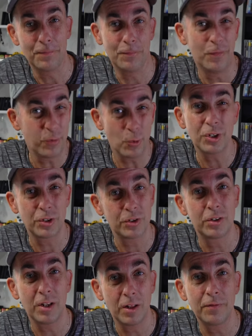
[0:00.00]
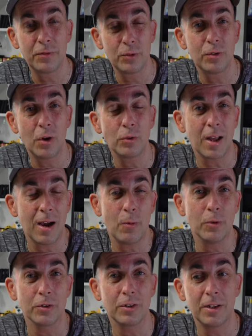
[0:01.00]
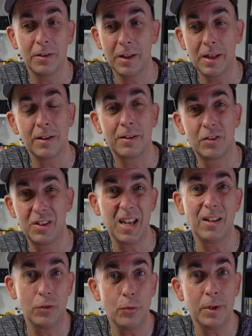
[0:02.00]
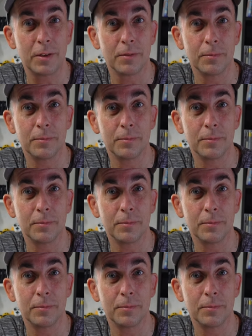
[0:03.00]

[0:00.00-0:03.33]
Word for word: force yourself to those hours and, and stick to it.